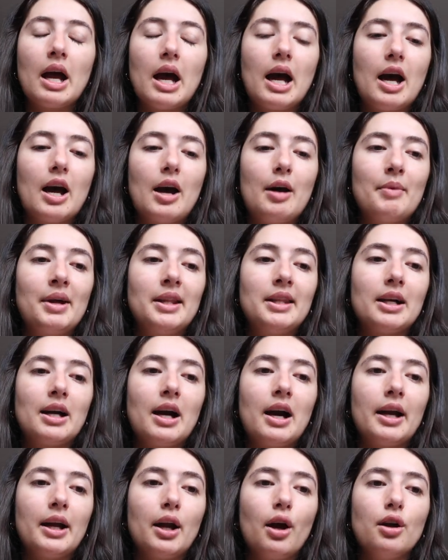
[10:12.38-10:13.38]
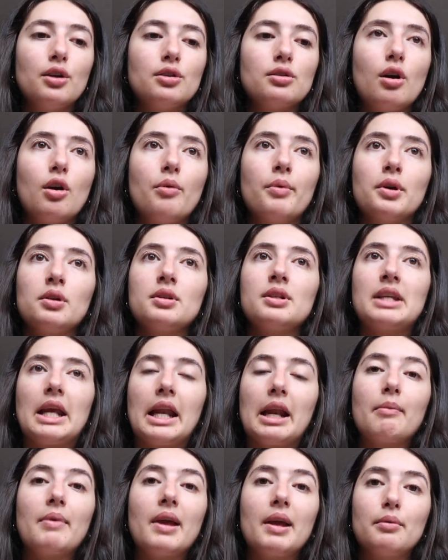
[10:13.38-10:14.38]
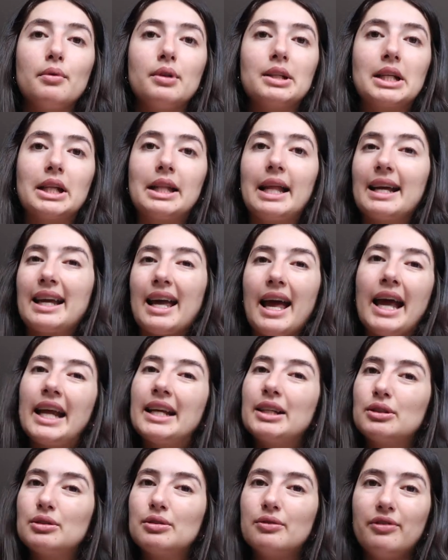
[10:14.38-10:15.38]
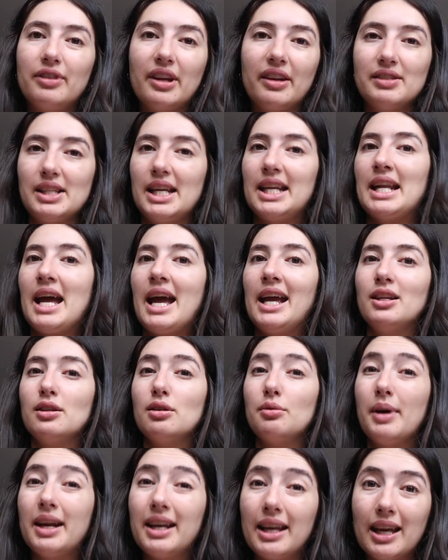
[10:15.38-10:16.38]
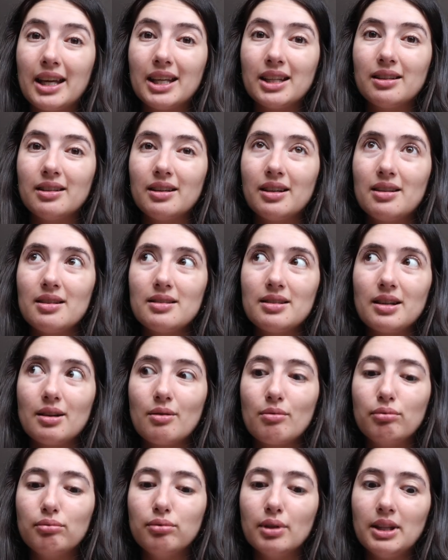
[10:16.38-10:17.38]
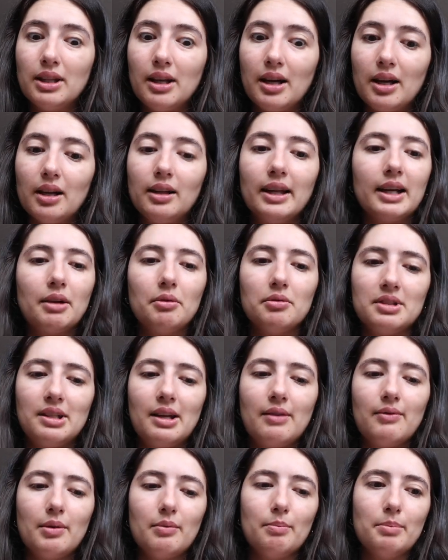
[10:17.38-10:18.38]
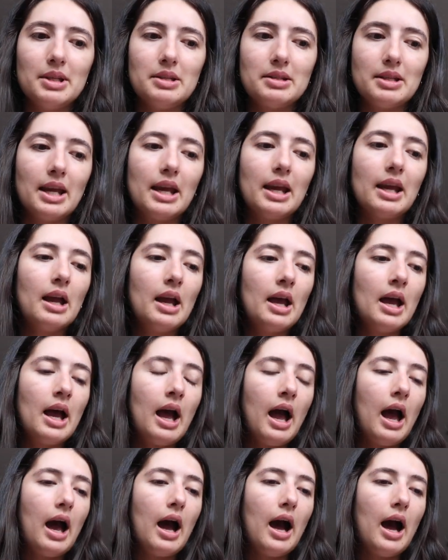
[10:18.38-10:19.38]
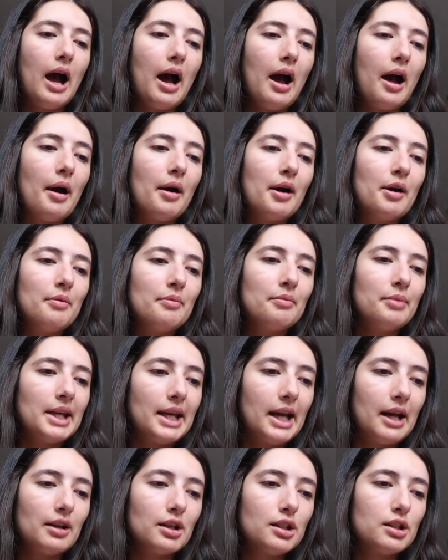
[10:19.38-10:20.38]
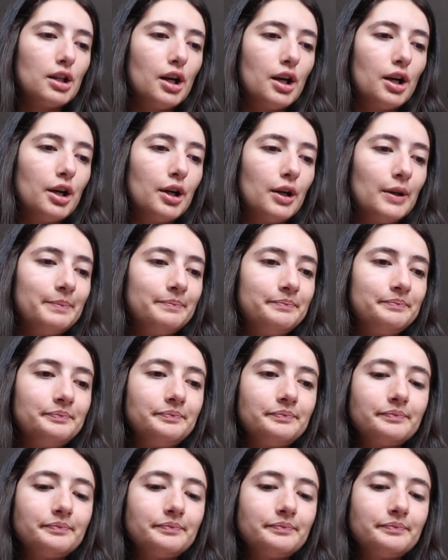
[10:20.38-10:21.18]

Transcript: Um, and the guy goes, oh, we're not seeing people till like 8.15, 8.20. And I was like, what the hell? Like, it wasn't even busy. Um, but yeah, so